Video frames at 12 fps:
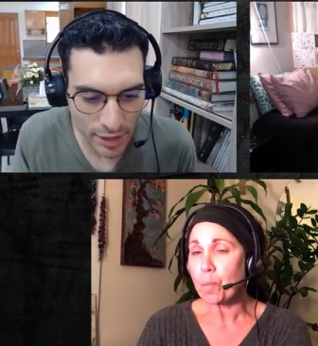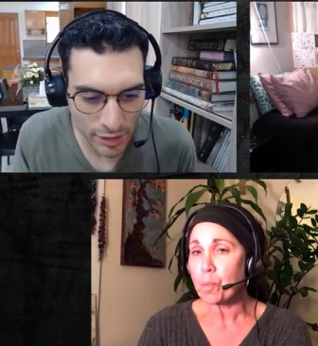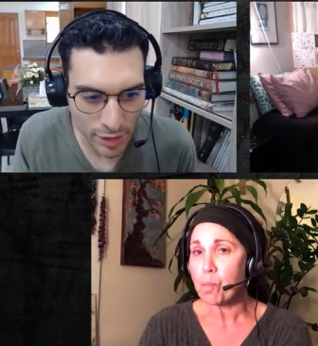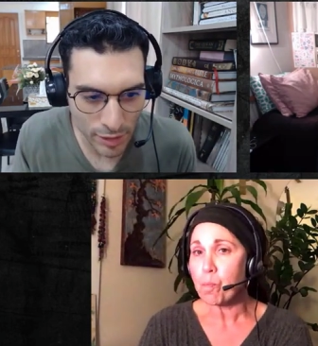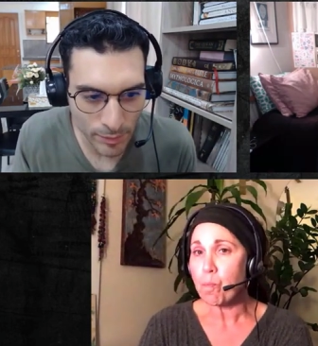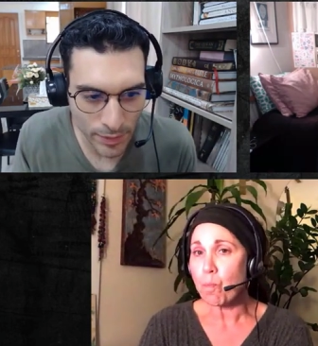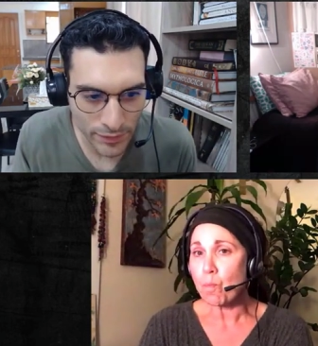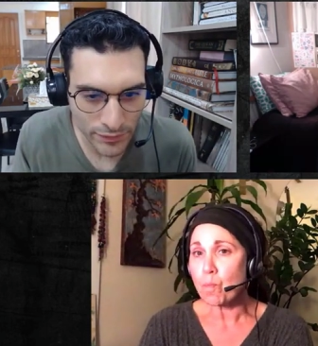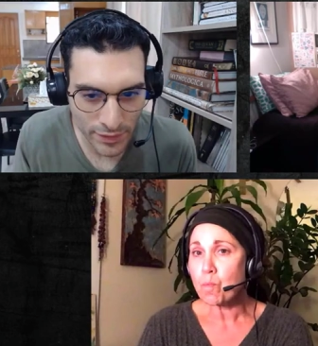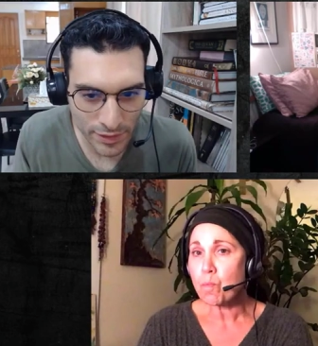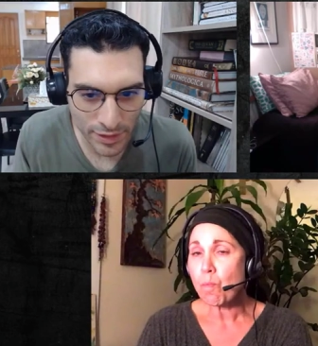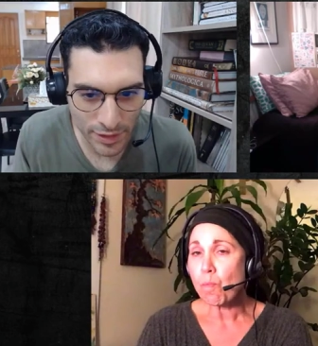Speaker 1: that. Like,
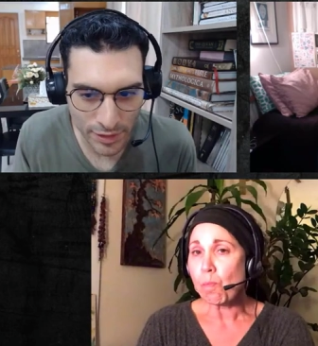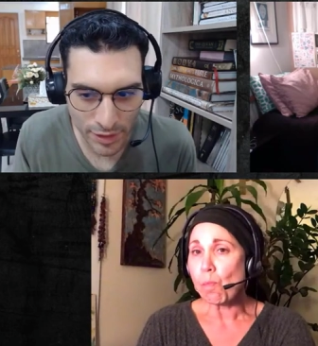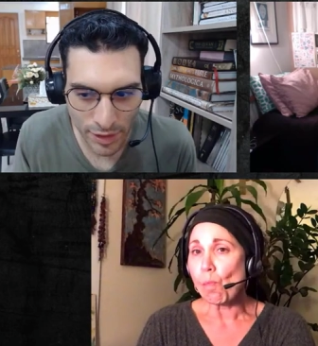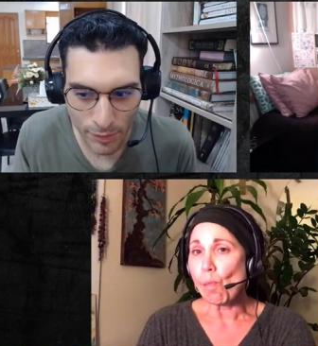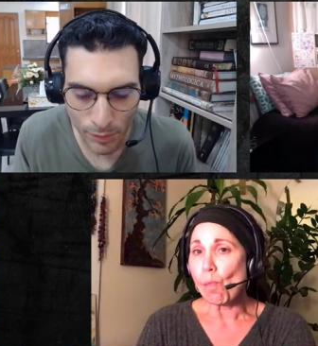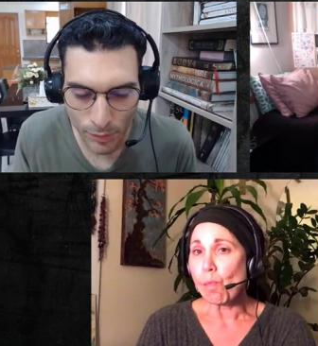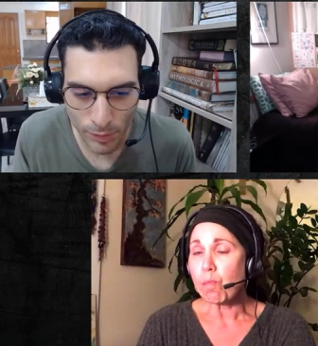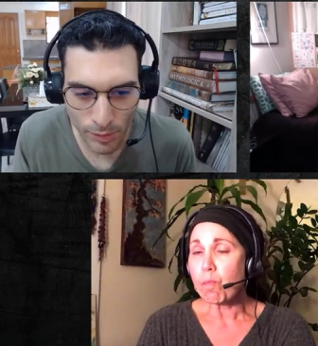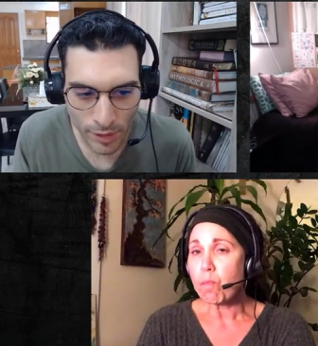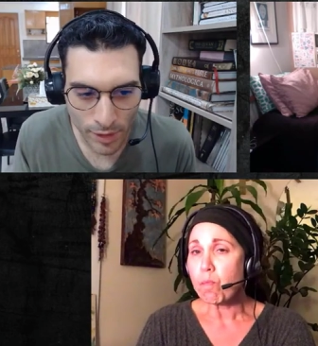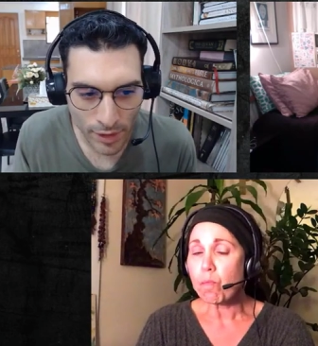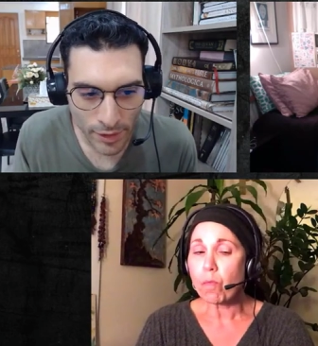basically, the
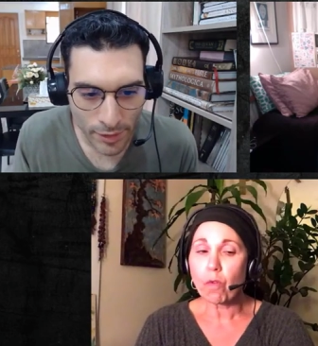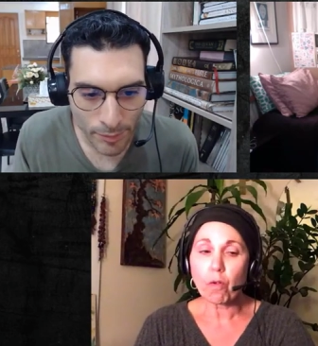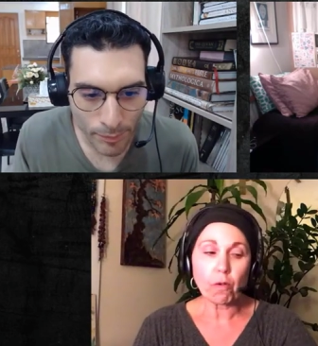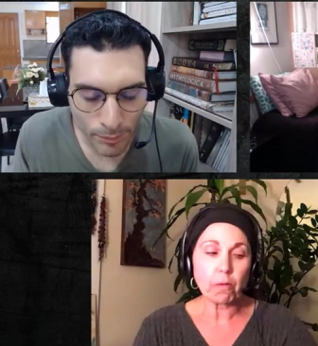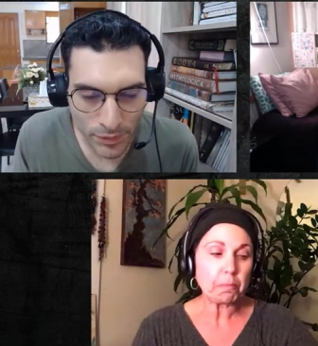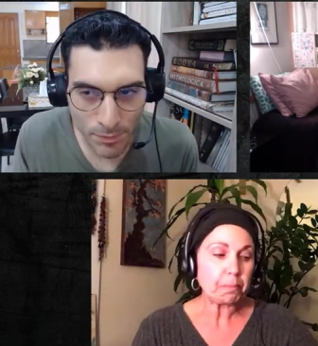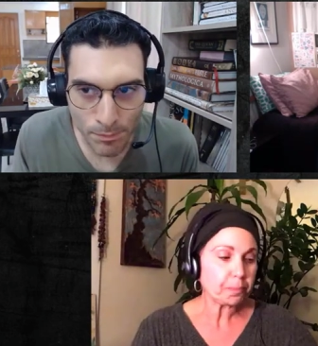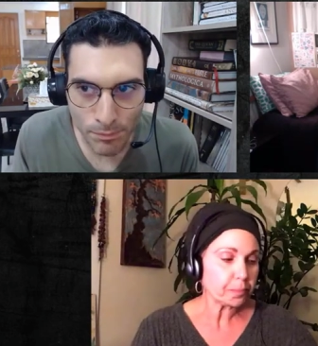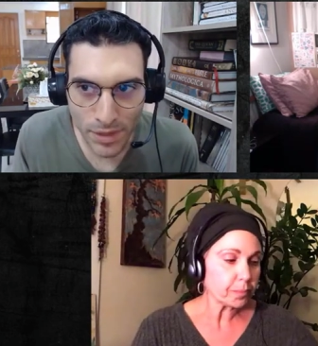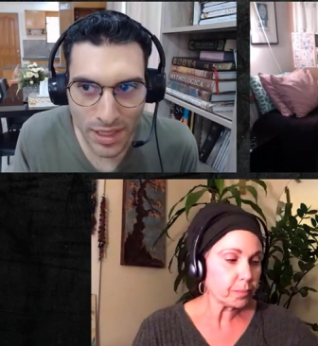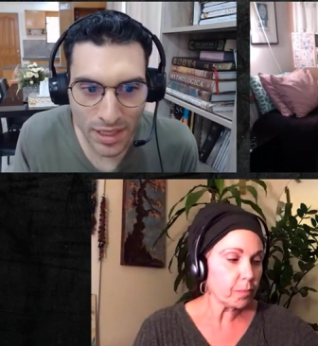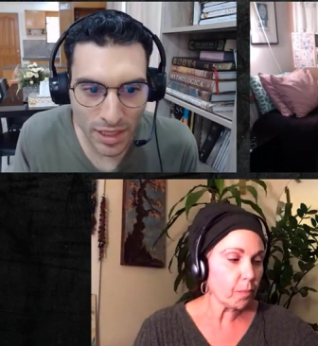whole, the
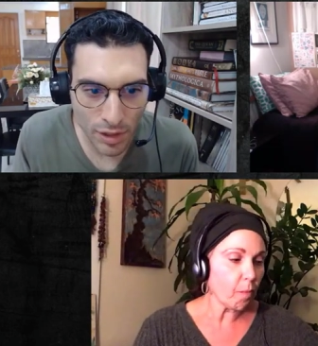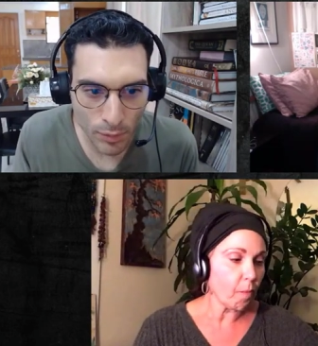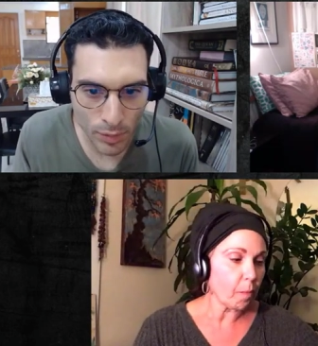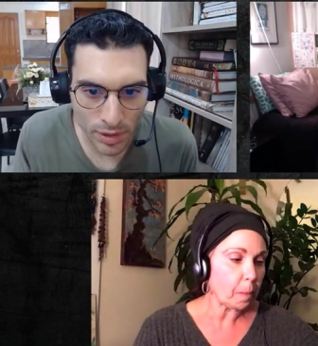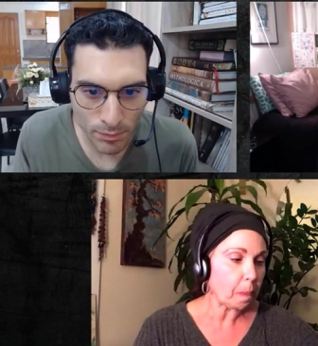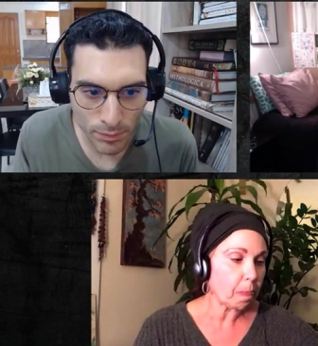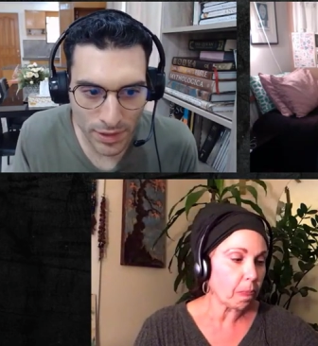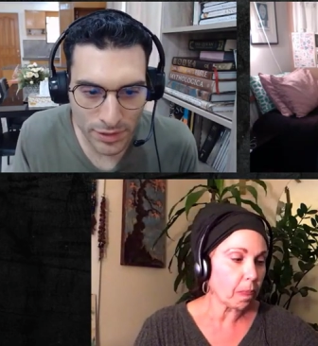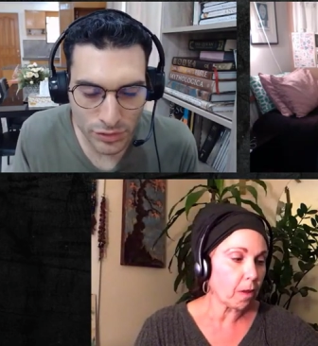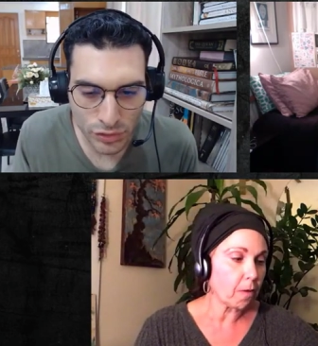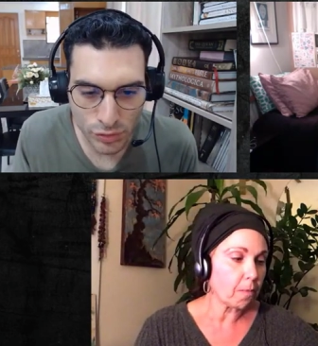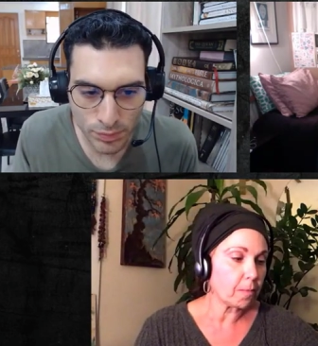meaning of what it
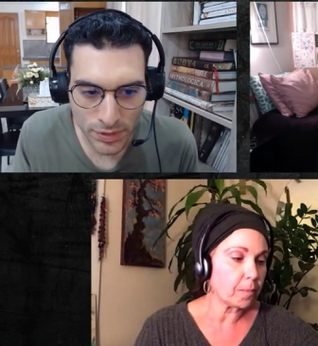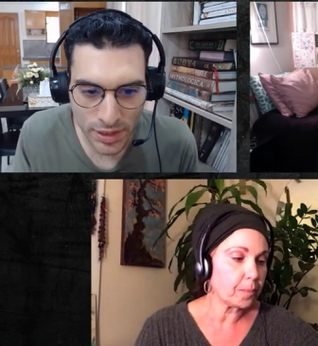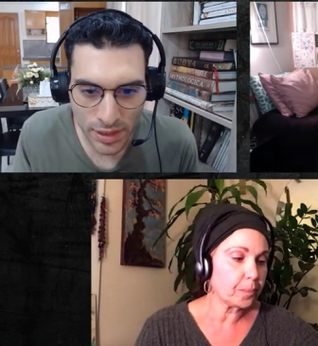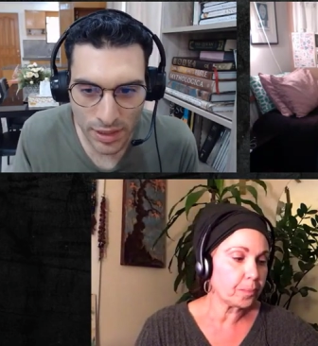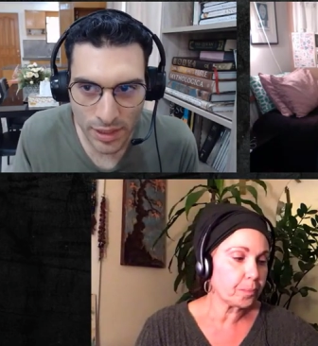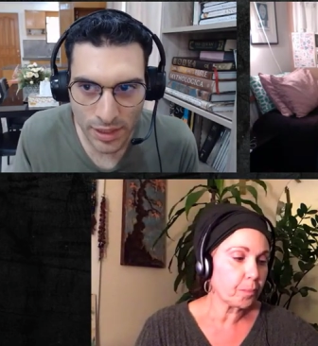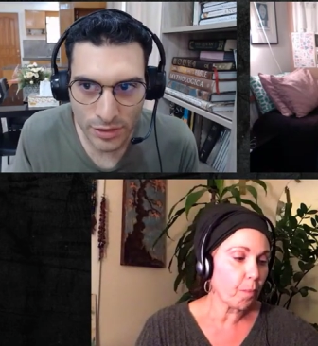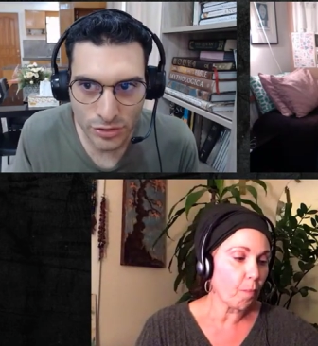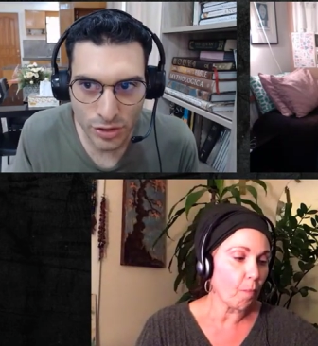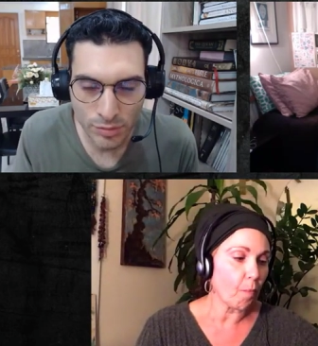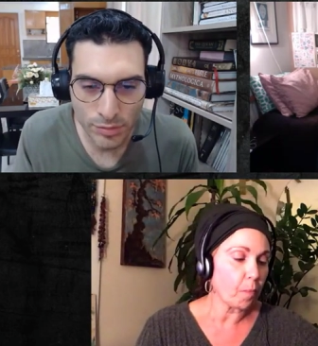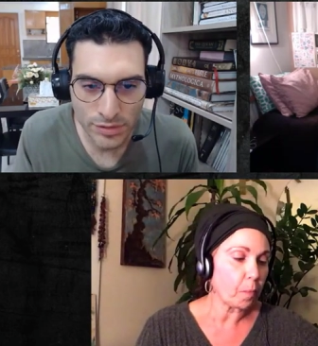means to be a
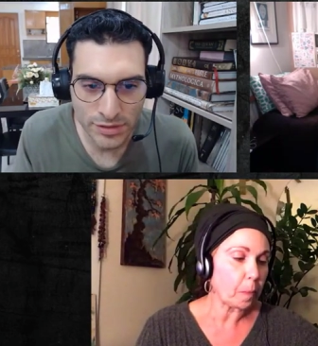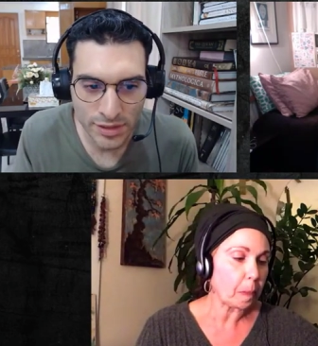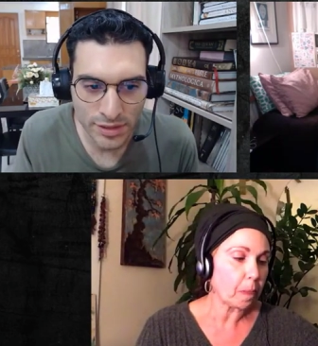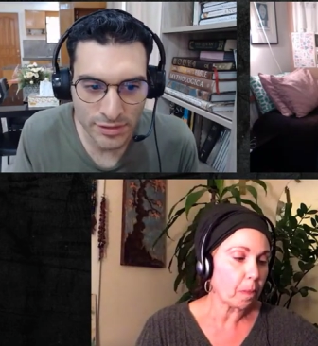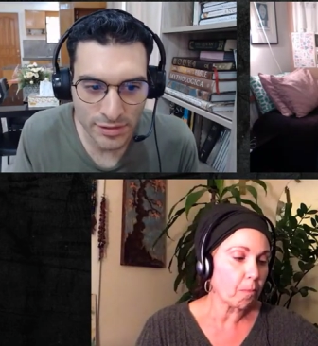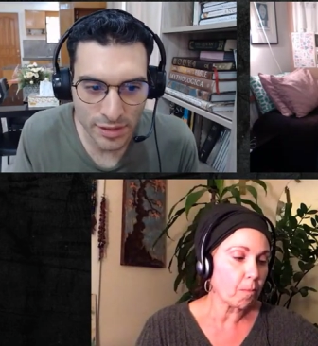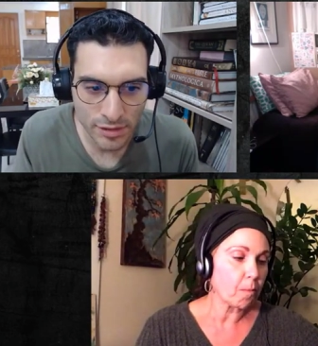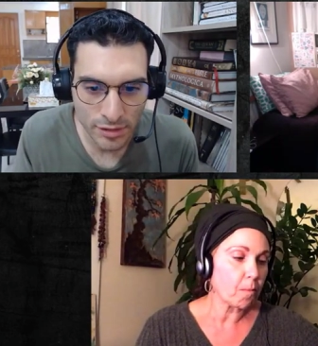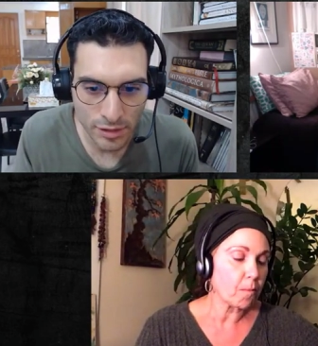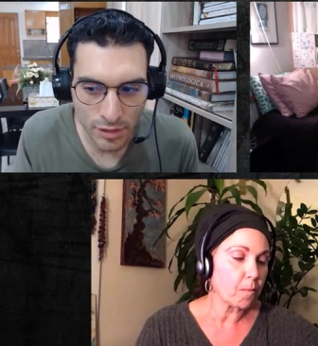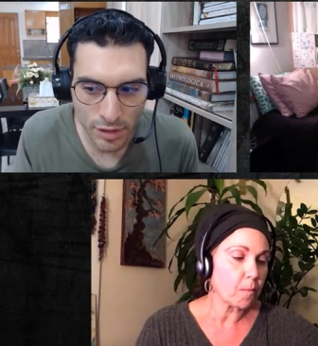German citizen,